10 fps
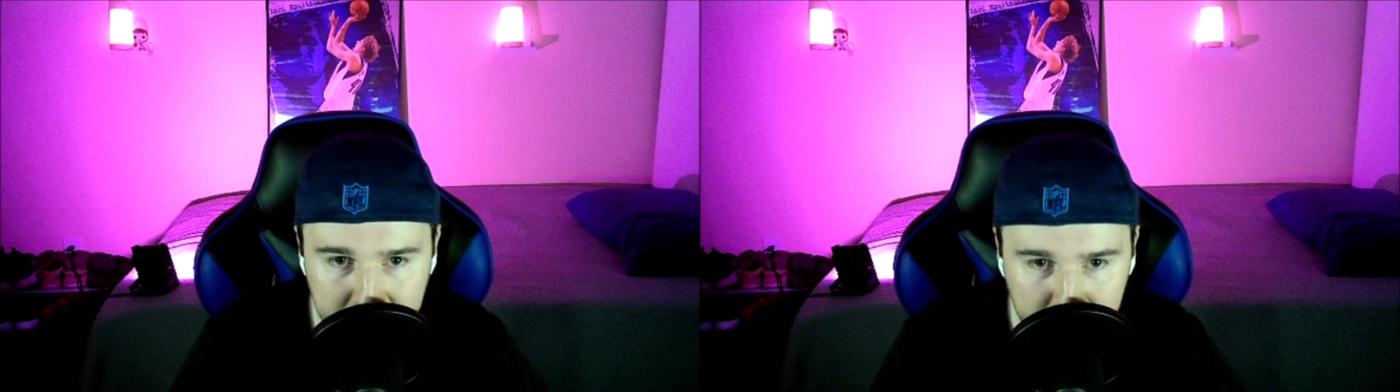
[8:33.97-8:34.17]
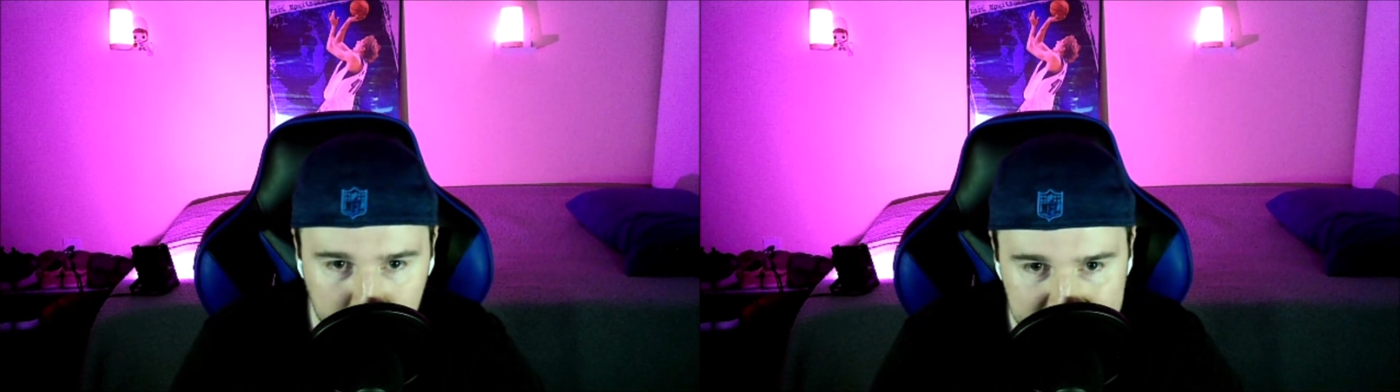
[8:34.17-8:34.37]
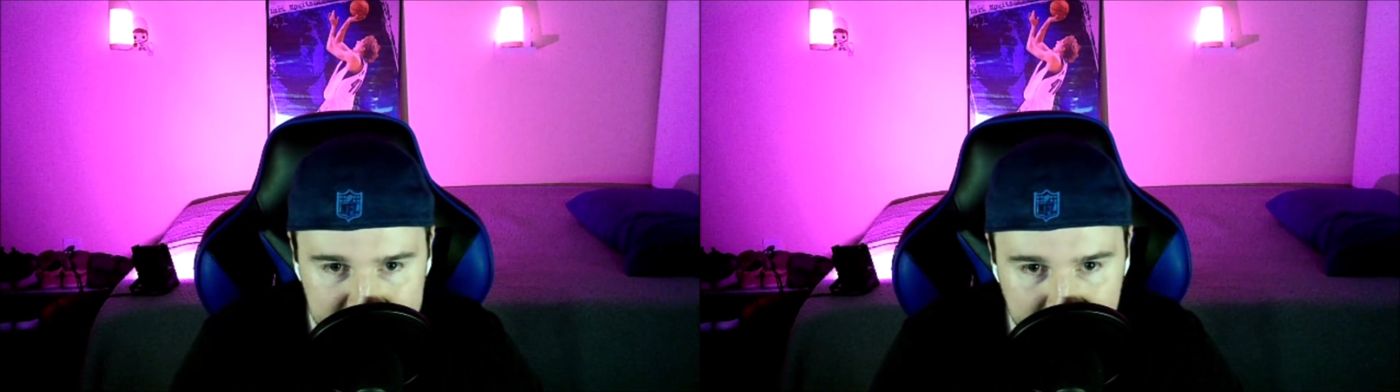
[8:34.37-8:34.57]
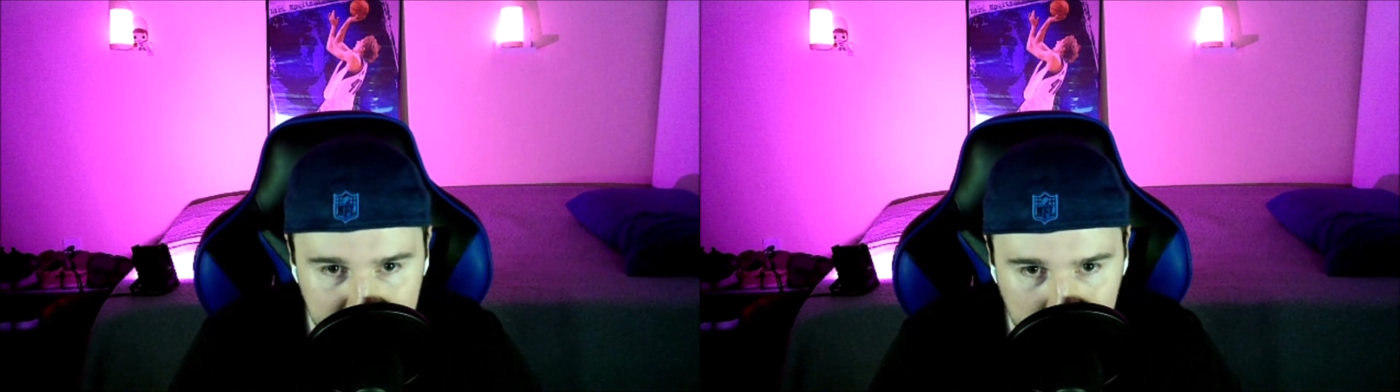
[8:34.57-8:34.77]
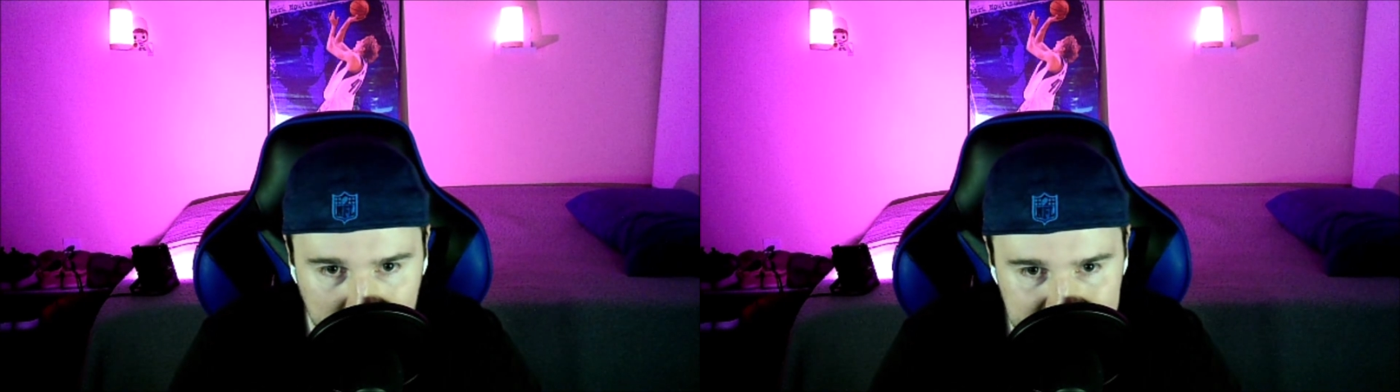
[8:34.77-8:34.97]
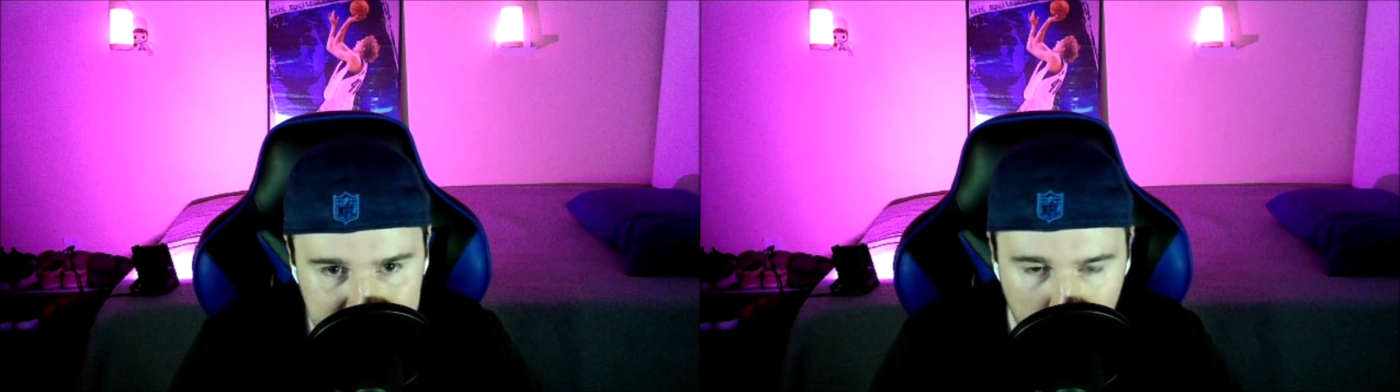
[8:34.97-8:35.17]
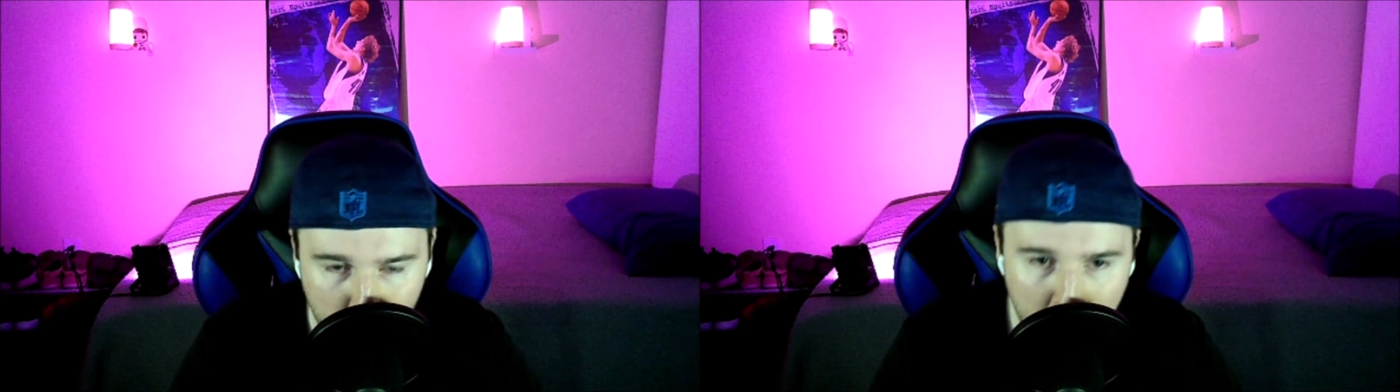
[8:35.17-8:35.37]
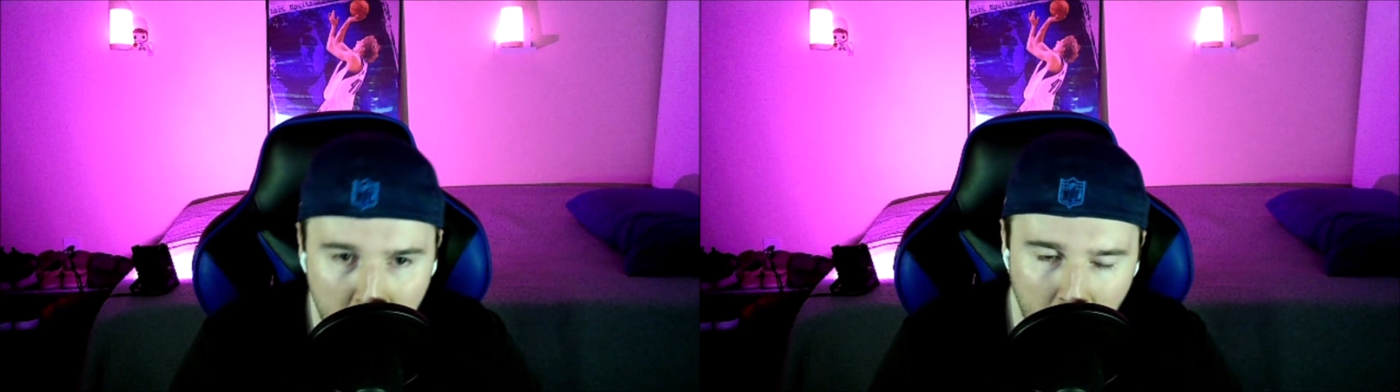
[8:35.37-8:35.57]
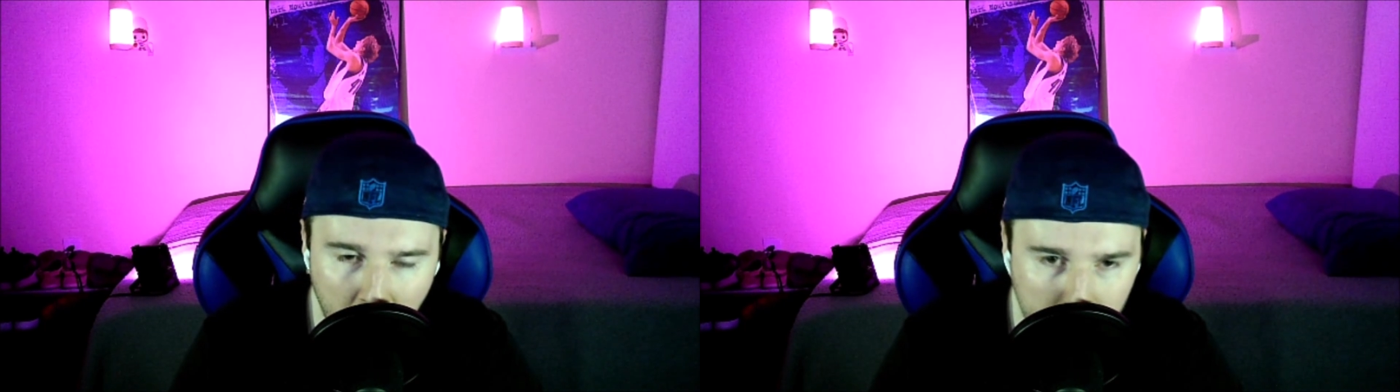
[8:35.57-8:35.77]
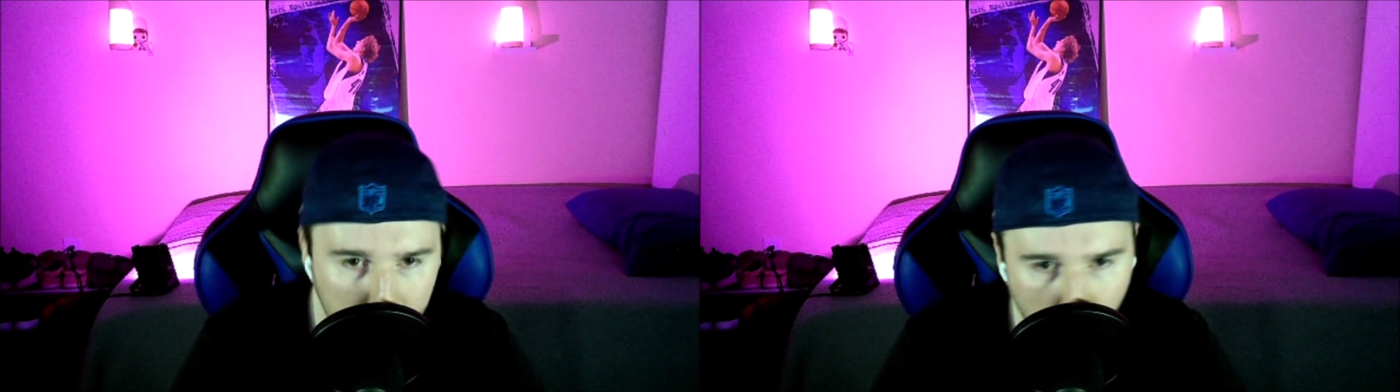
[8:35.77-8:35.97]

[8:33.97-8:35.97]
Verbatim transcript: 3-7 in their last 10. Ottawa